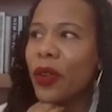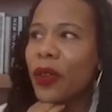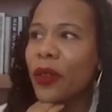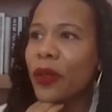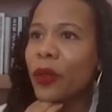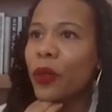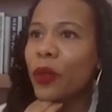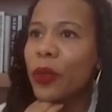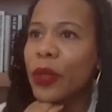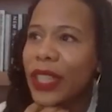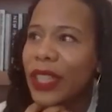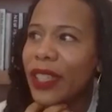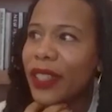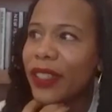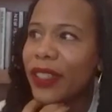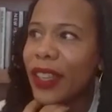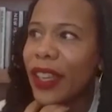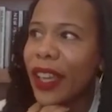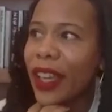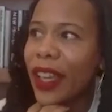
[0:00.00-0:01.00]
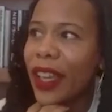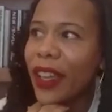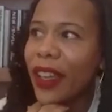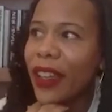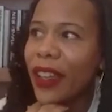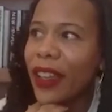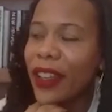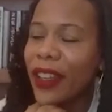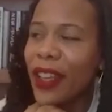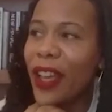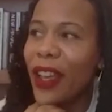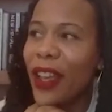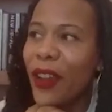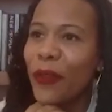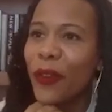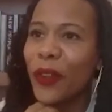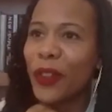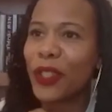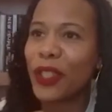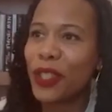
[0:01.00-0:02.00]
Really
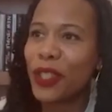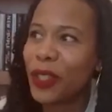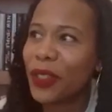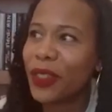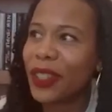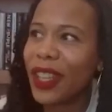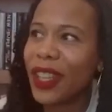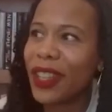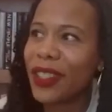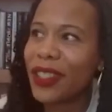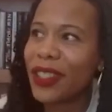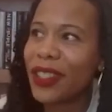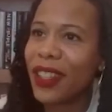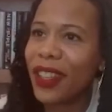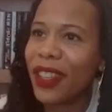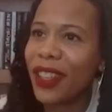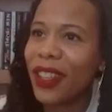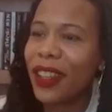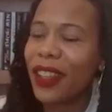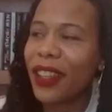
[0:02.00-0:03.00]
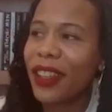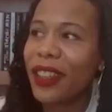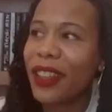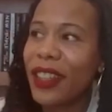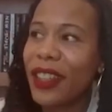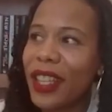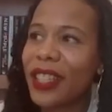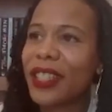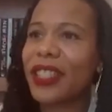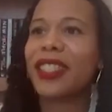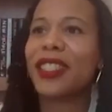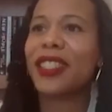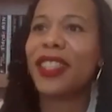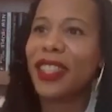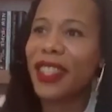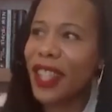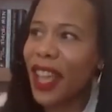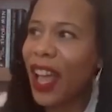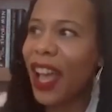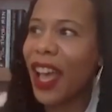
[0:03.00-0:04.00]
for students, this is the
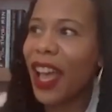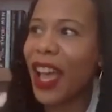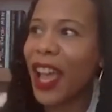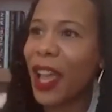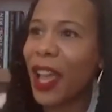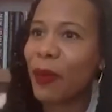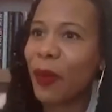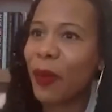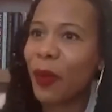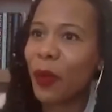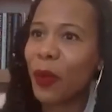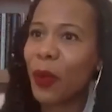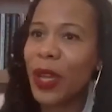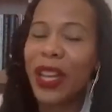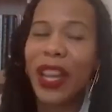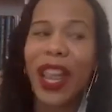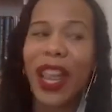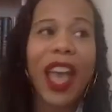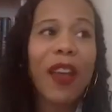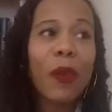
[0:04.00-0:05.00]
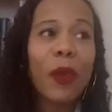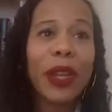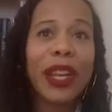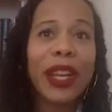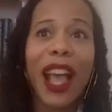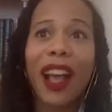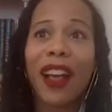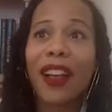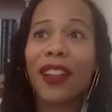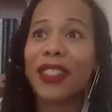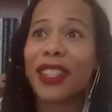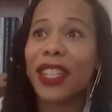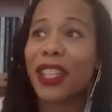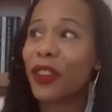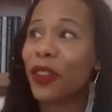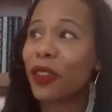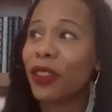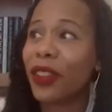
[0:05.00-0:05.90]
time when else in your